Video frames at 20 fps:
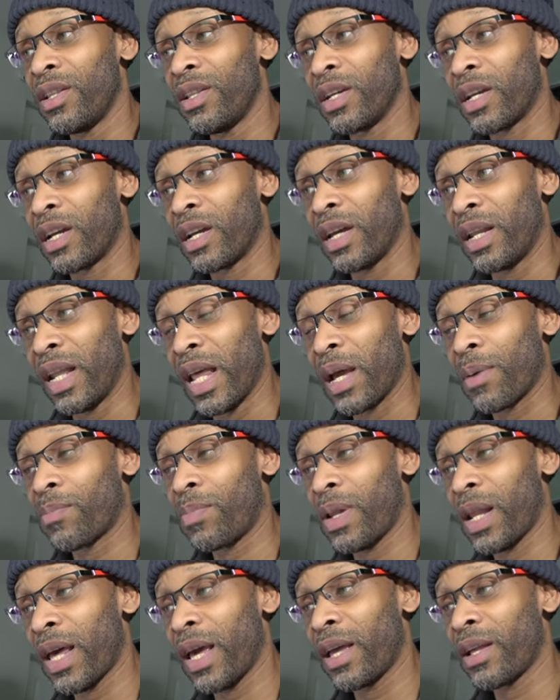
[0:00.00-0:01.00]
The
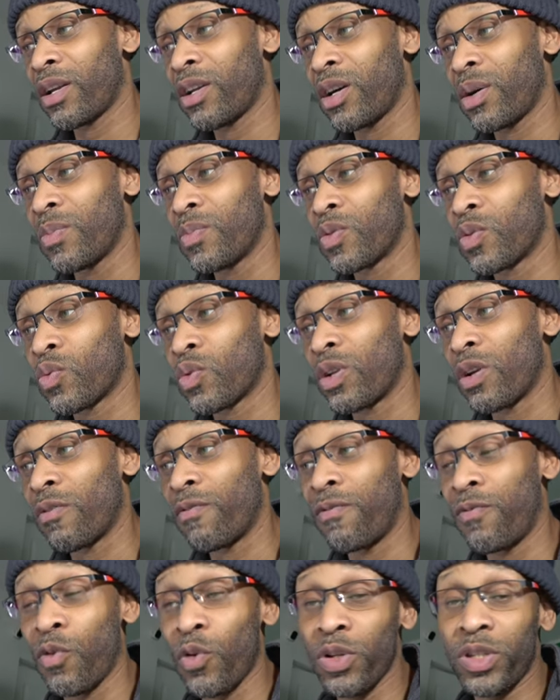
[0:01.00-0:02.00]
Connect plan comes with a
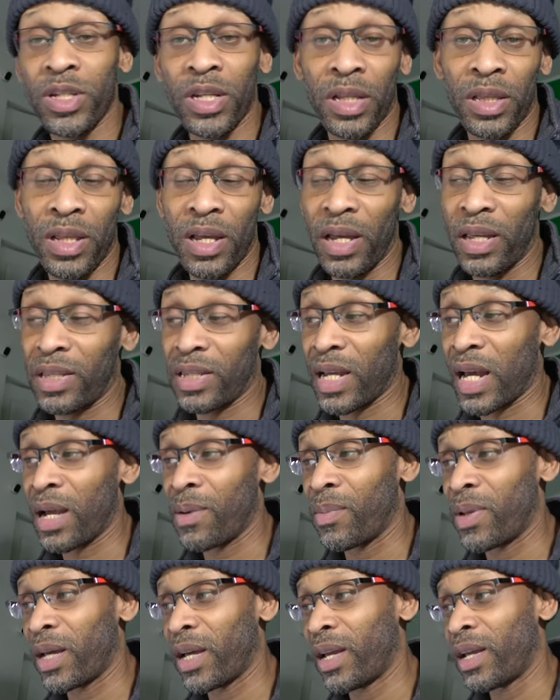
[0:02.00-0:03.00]
fourteen day
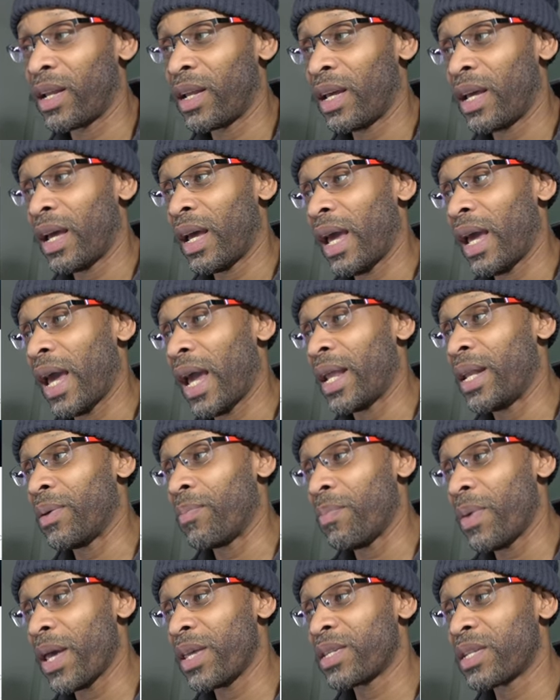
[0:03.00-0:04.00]
timeline, and
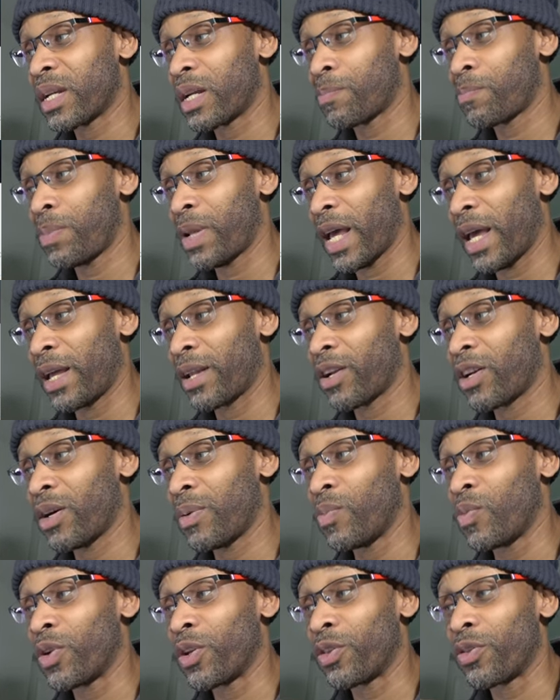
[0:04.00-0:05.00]
the basic plan
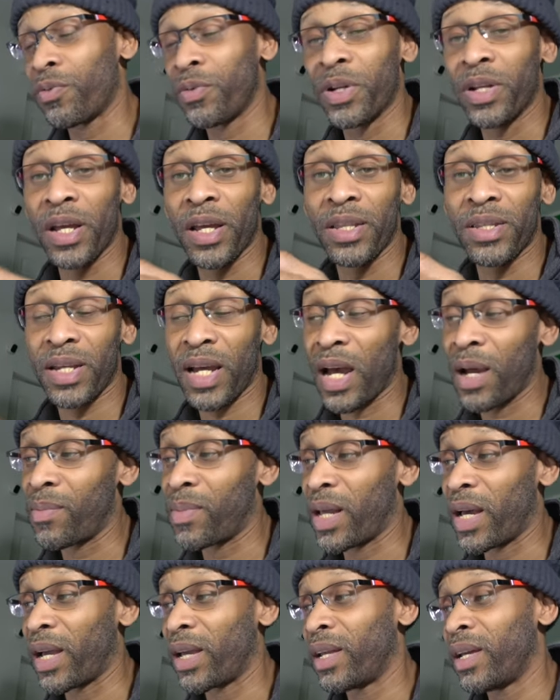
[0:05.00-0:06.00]
comes with a three day
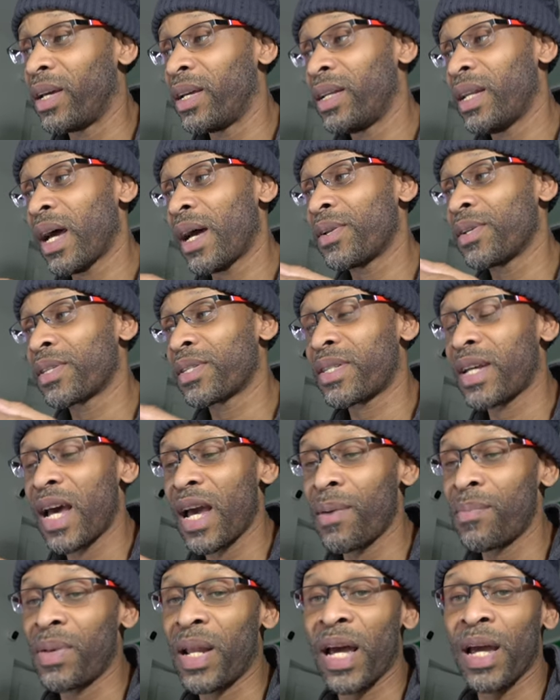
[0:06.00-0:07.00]
timeline. Now this
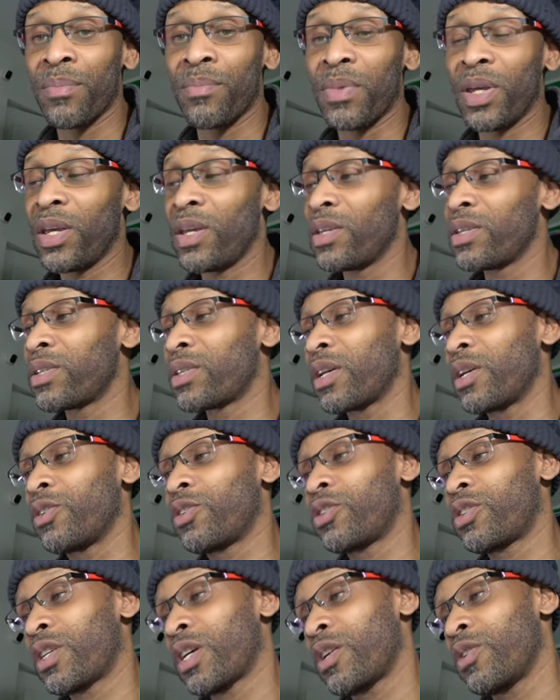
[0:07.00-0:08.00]
timeline means
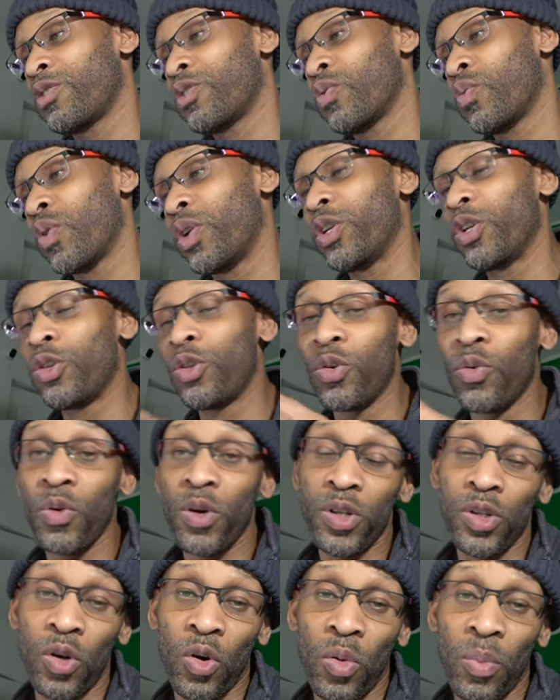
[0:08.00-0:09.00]
it tells you when the
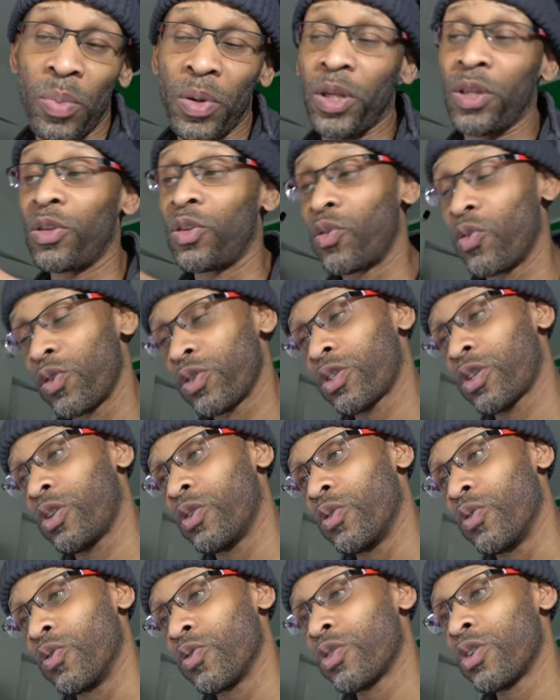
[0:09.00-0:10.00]
doors open, doors
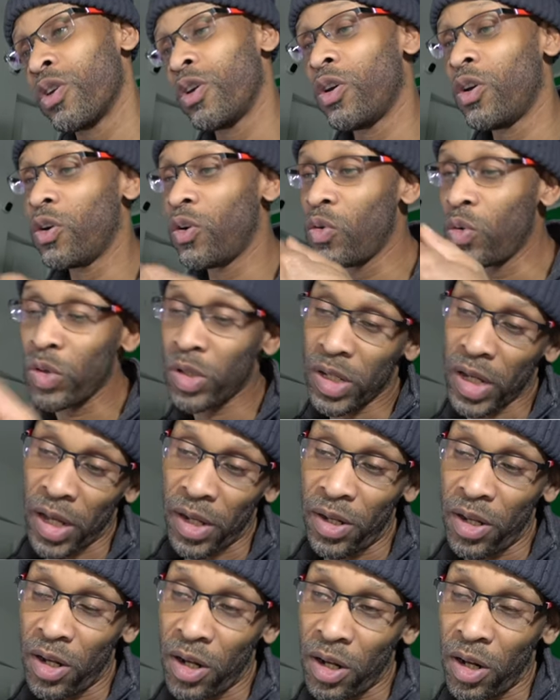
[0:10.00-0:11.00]
close, who
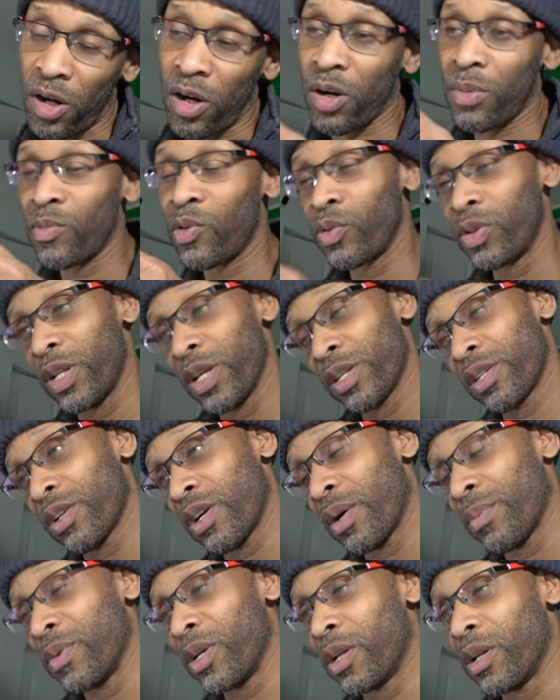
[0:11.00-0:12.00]
set the alarm, who
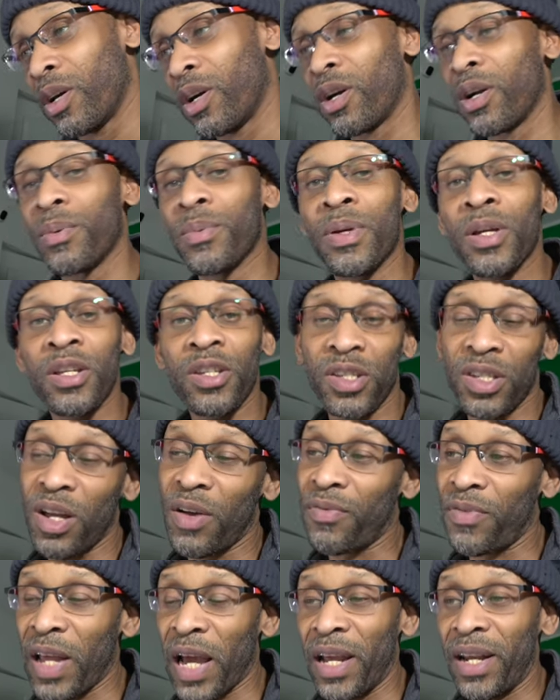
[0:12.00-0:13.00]
disarmed the alarm,
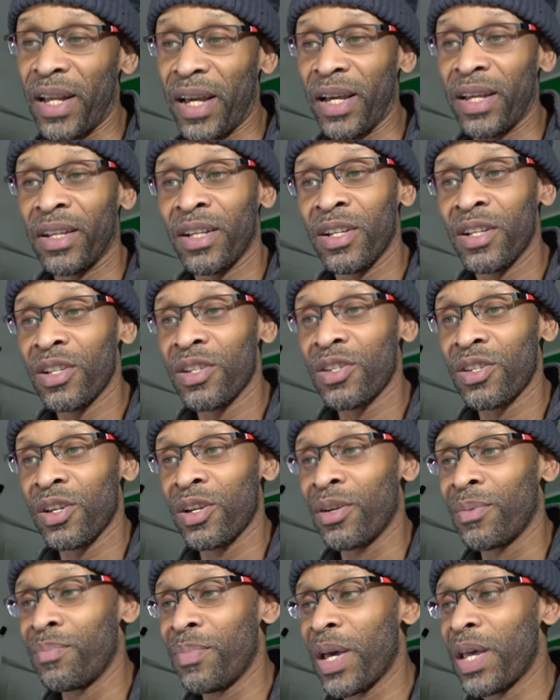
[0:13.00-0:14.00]
stuff like that.
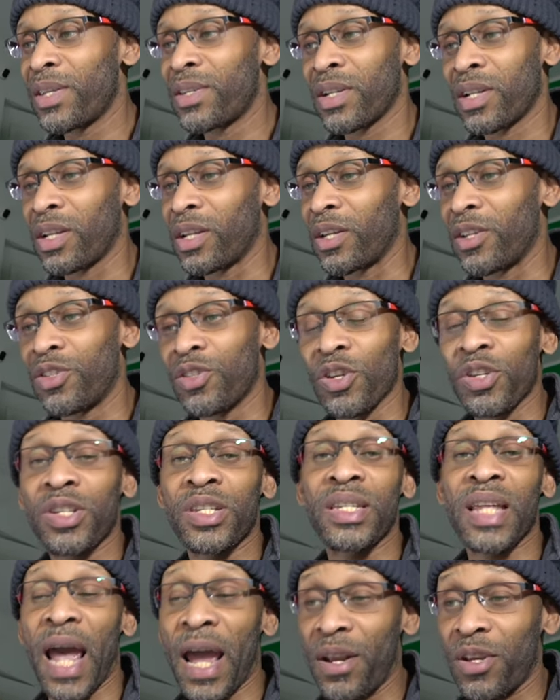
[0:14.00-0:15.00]
So basically it's
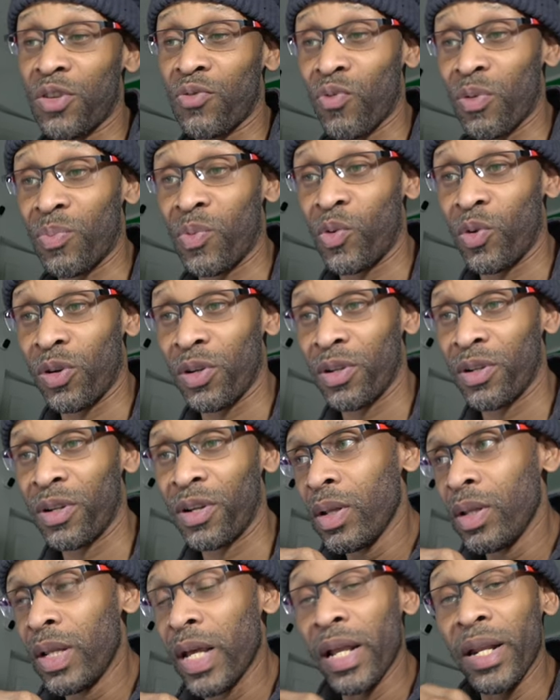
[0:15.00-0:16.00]
just status report.
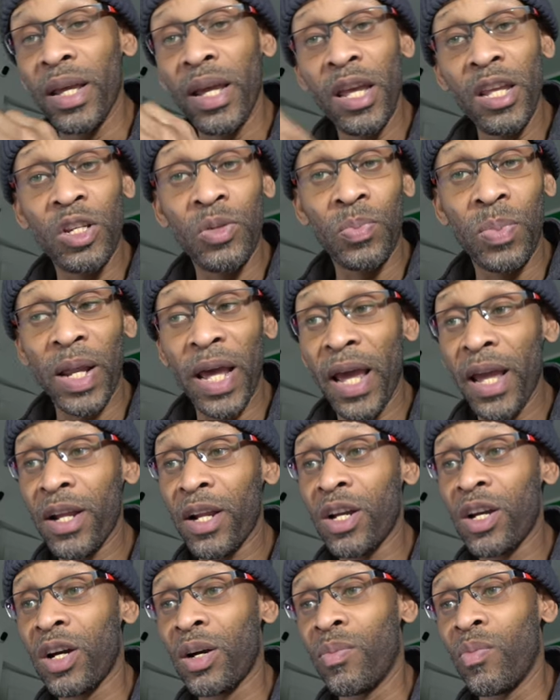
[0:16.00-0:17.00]
Then each
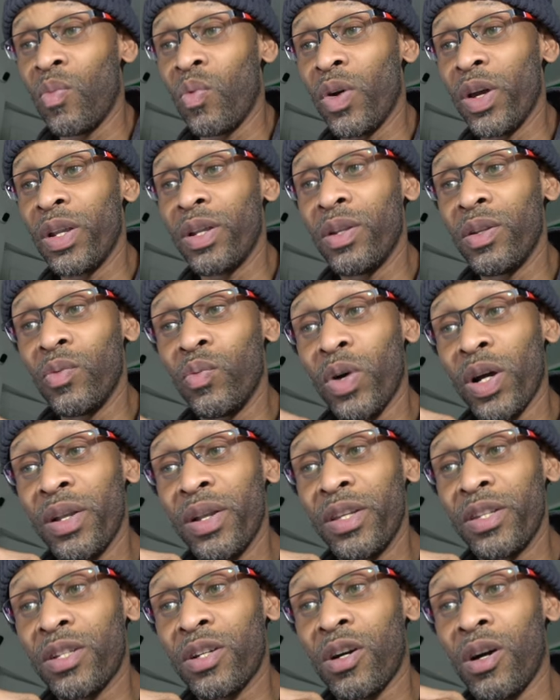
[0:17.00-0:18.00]
plan comes with
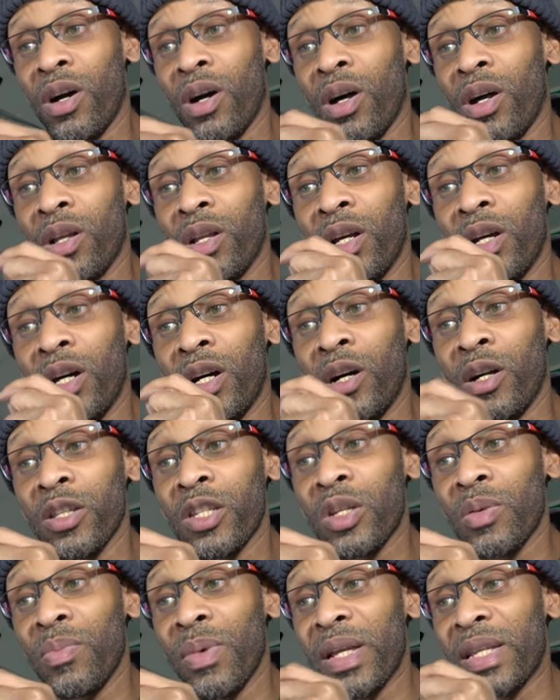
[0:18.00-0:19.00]
what is called
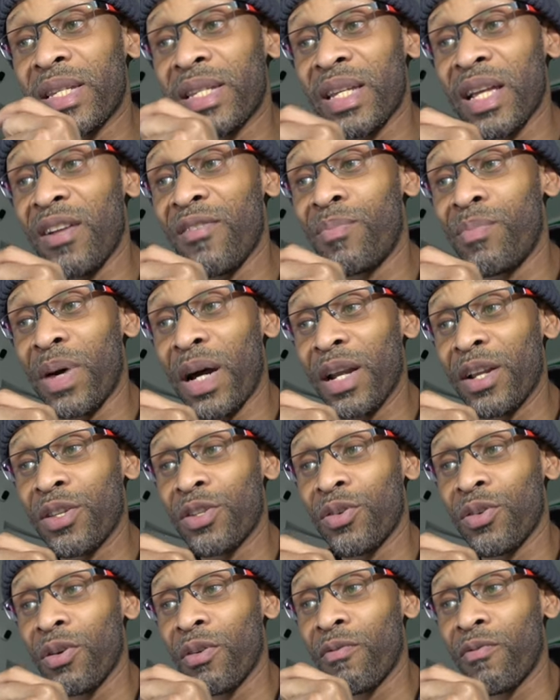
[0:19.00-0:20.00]
ultimate
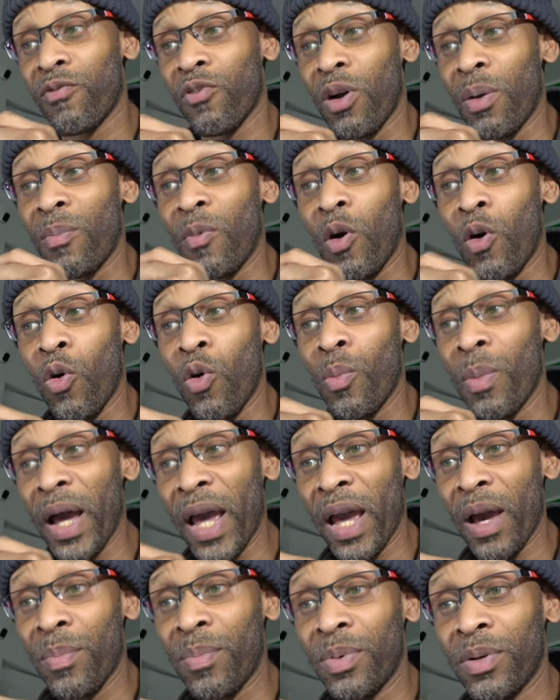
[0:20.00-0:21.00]
self-monitoring from home
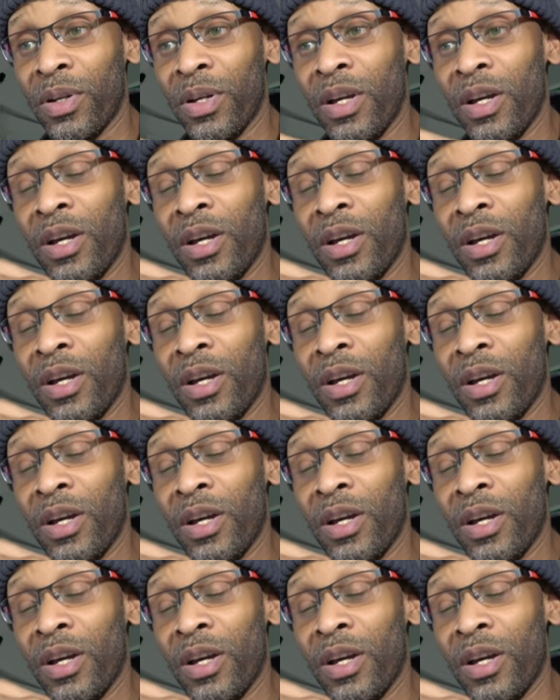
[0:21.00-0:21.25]
app.